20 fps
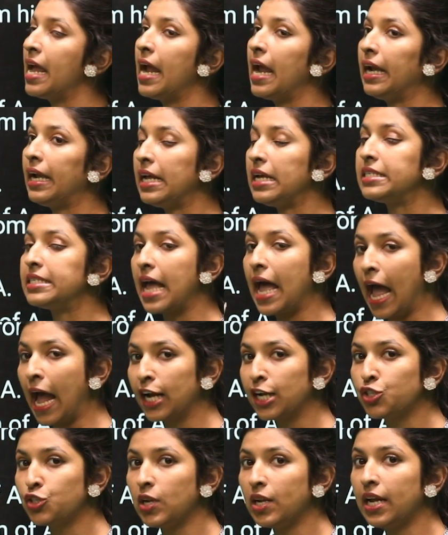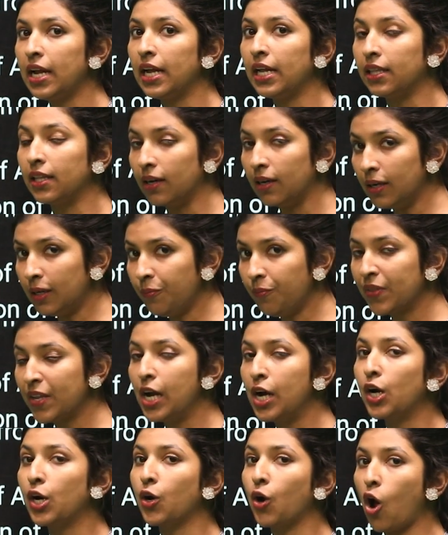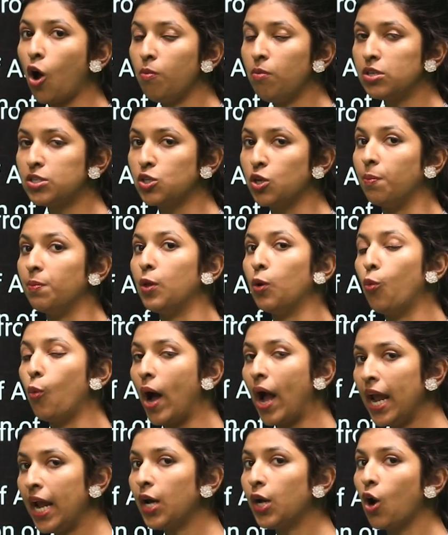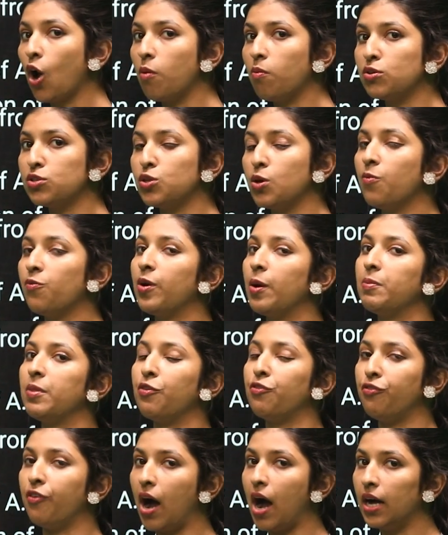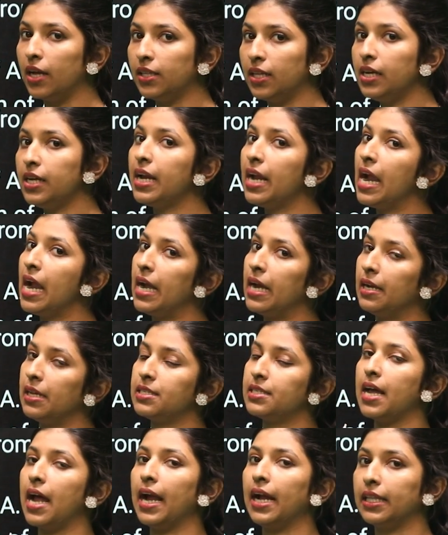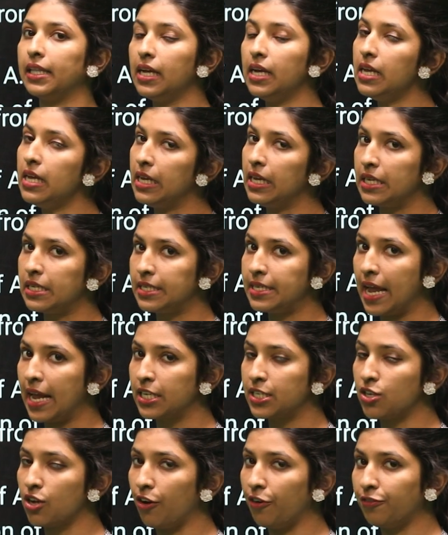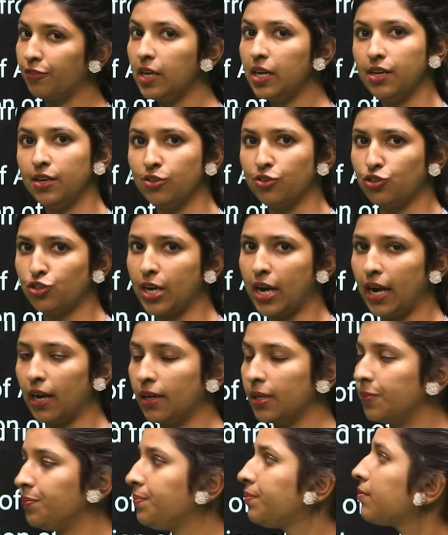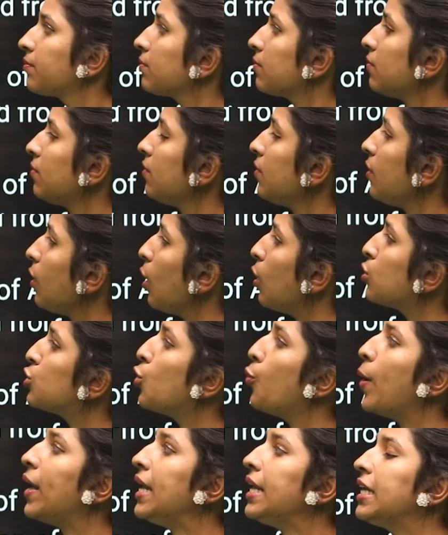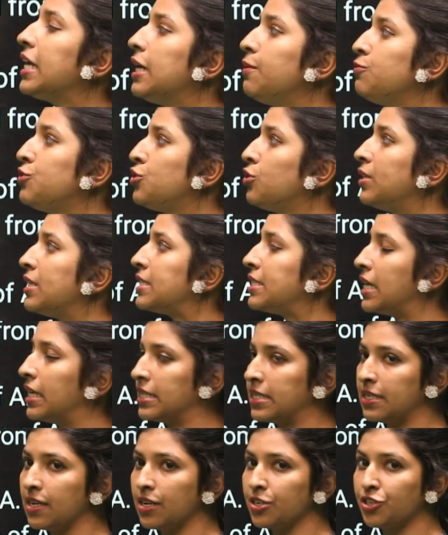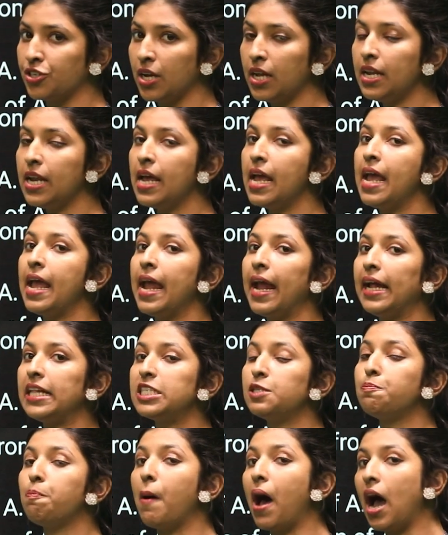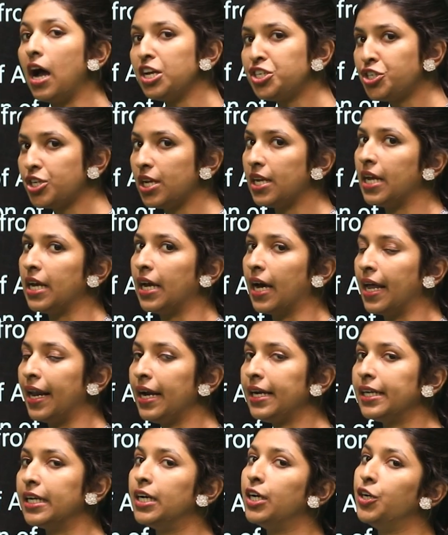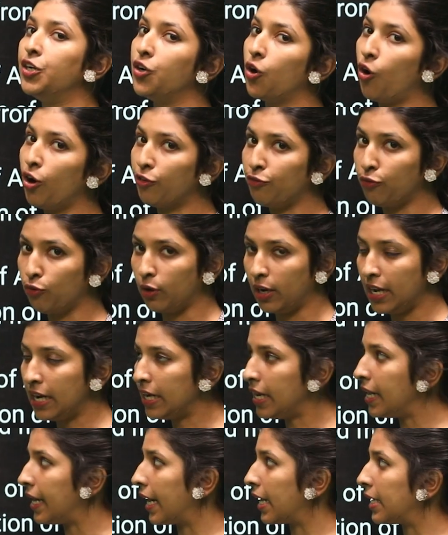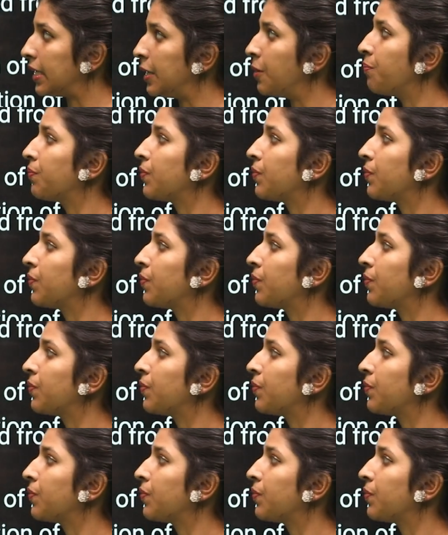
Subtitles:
It is actually the chromosome, the Y chromosome from the father decide the sex of the child. So when it comes to this assertion, it's partially correct, not fully correct.